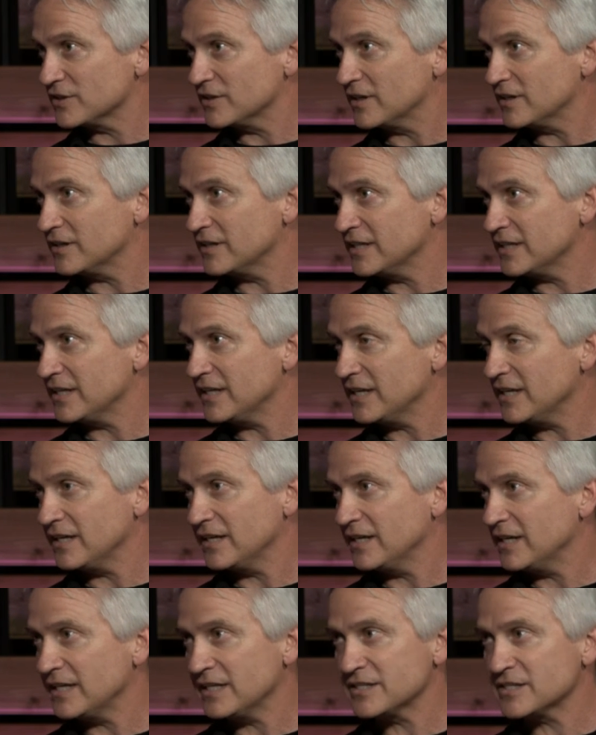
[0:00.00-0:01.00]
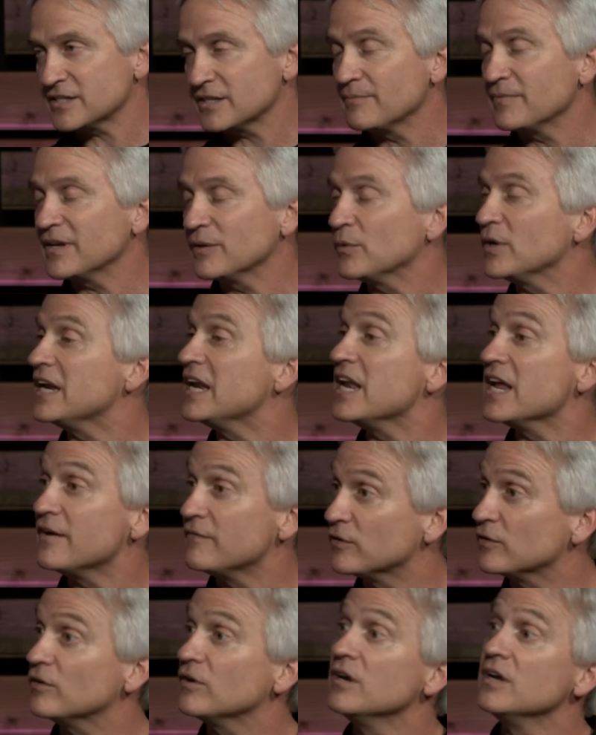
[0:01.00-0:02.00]
Uh, it, it's something we
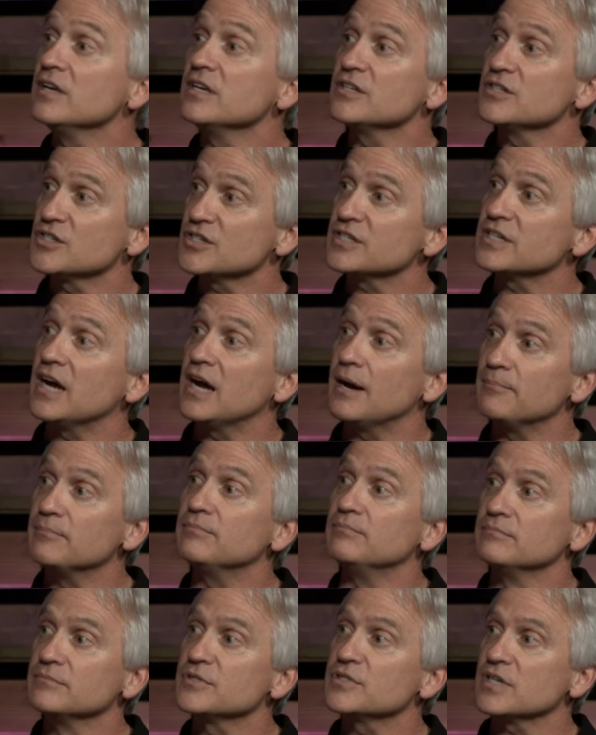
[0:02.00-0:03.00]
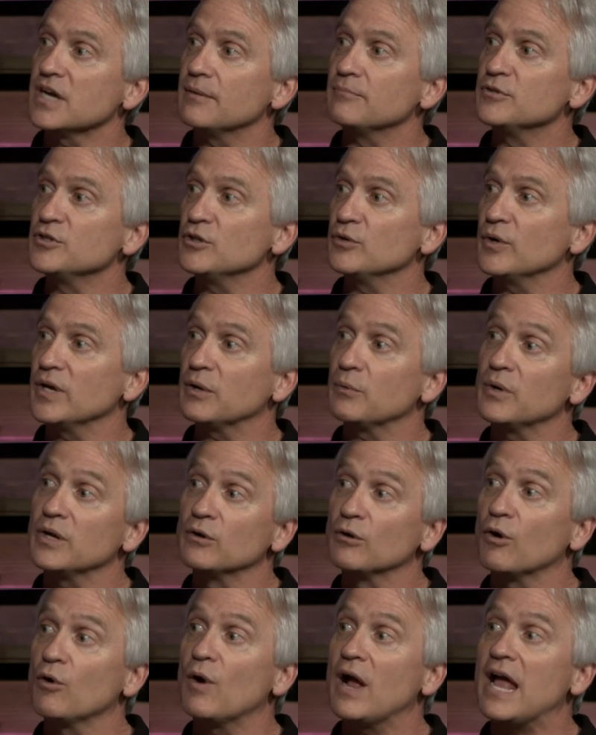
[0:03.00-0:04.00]
never stop stop doing. We
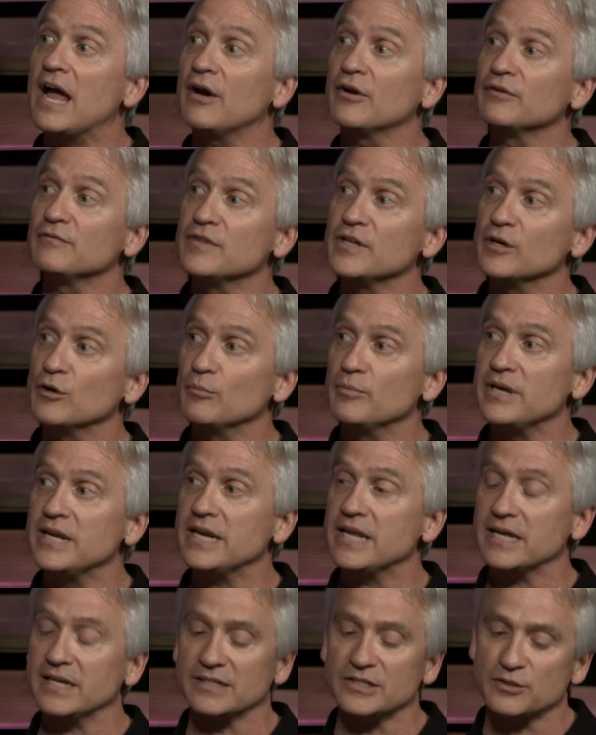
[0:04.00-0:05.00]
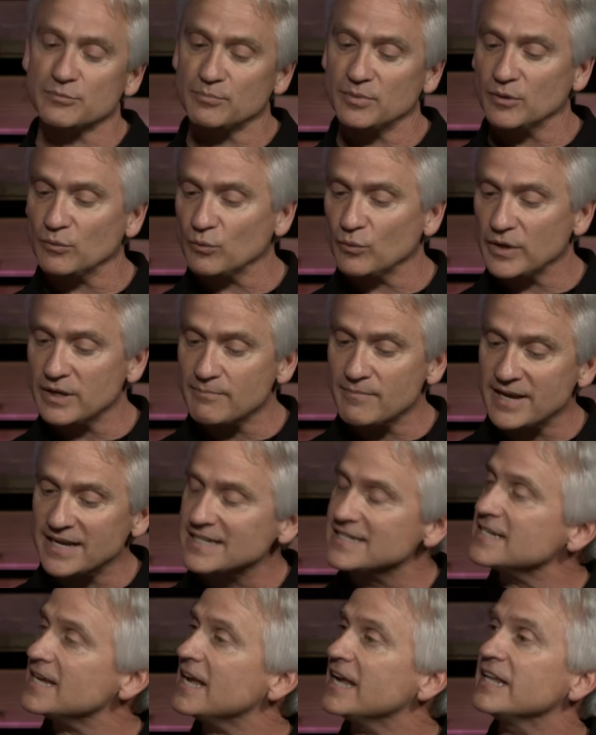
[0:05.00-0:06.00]
grow out of the obedience, but we
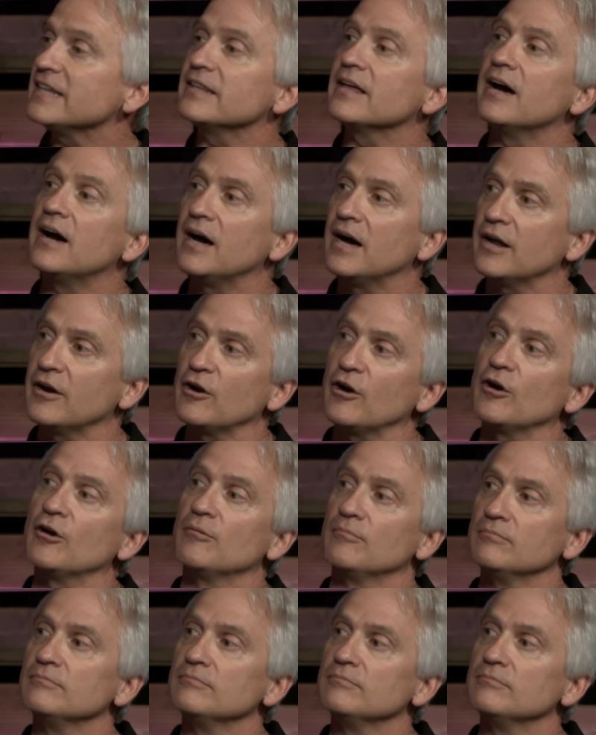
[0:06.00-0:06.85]
maintain the honor.